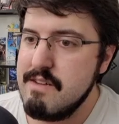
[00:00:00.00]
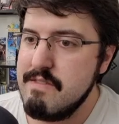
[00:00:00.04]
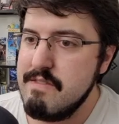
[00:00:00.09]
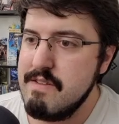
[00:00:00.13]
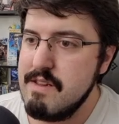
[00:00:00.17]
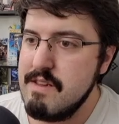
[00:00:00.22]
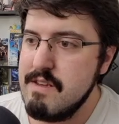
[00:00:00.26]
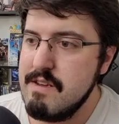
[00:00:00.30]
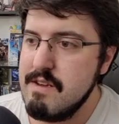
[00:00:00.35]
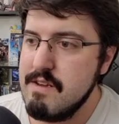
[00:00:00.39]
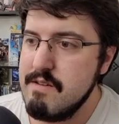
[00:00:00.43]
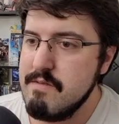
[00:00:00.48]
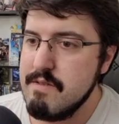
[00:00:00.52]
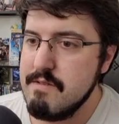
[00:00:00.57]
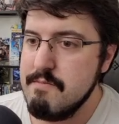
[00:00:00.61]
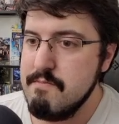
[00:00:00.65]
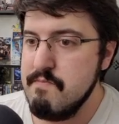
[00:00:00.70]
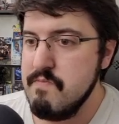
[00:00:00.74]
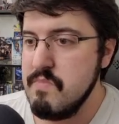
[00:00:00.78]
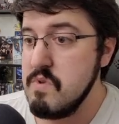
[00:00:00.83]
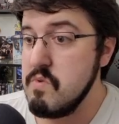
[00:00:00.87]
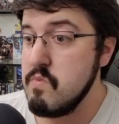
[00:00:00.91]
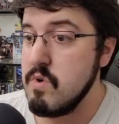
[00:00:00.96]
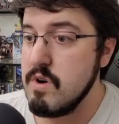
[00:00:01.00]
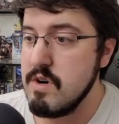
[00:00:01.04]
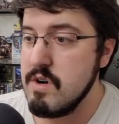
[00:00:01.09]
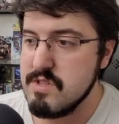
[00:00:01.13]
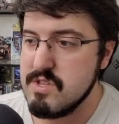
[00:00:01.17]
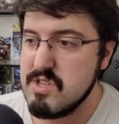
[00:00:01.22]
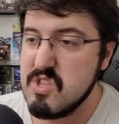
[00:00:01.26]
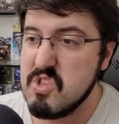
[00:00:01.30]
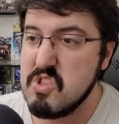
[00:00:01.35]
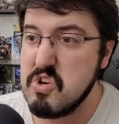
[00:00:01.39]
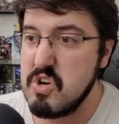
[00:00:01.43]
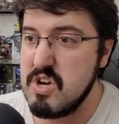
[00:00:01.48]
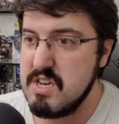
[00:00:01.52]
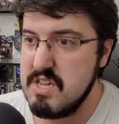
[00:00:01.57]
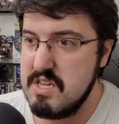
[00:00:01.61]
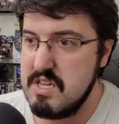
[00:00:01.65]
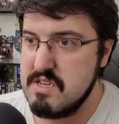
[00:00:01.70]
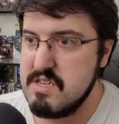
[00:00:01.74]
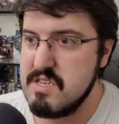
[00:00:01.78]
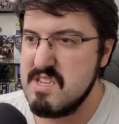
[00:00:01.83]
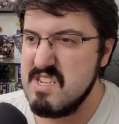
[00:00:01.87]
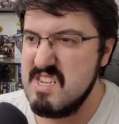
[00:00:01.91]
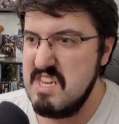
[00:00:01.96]
video. Once thought
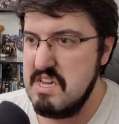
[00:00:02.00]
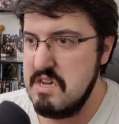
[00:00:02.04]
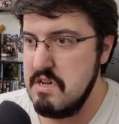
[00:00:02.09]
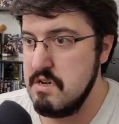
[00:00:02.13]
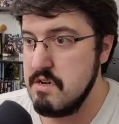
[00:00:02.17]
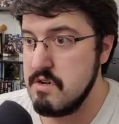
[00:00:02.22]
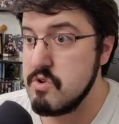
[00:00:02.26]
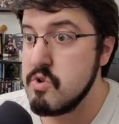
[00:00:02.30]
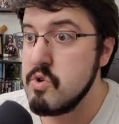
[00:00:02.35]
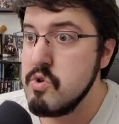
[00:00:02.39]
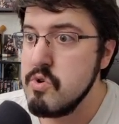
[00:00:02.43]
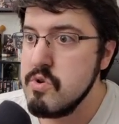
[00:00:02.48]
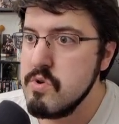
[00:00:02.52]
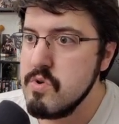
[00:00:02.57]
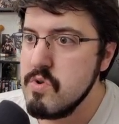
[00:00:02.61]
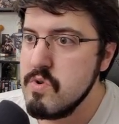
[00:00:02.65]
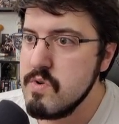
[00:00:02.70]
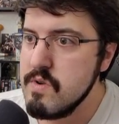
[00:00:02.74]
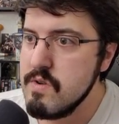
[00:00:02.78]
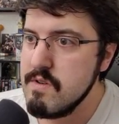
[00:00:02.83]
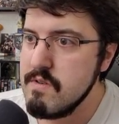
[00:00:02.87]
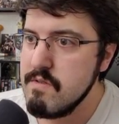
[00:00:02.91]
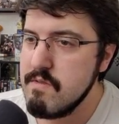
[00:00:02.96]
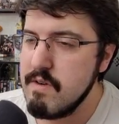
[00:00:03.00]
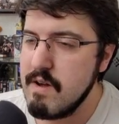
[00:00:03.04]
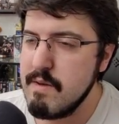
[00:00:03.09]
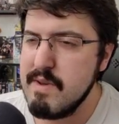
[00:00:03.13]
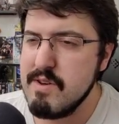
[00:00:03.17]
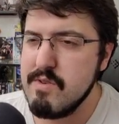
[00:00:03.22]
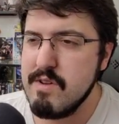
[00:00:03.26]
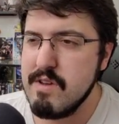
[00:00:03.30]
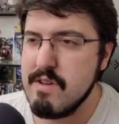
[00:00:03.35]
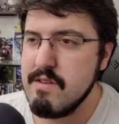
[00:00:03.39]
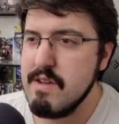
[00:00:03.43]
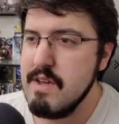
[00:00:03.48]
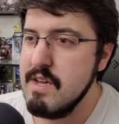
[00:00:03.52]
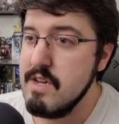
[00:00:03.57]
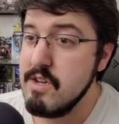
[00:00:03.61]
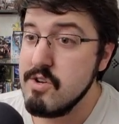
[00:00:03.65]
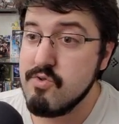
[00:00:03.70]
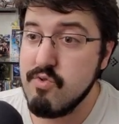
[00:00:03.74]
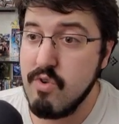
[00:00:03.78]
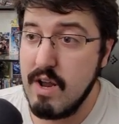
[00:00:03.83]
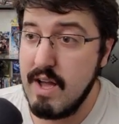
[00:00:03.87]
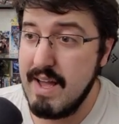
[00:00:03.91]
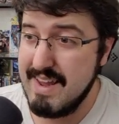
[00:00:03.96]
extinct. Why am I doing
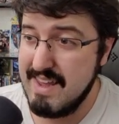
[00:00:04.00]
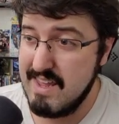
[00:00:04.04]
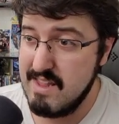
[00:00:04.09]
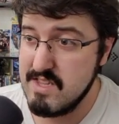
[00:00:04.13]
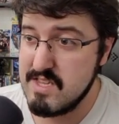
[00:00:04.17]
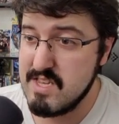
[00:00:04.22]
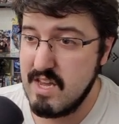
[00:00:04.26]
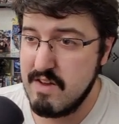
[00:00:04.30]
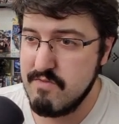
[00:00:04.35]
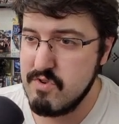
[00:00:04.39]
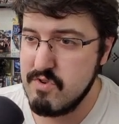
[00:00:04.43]
dragons have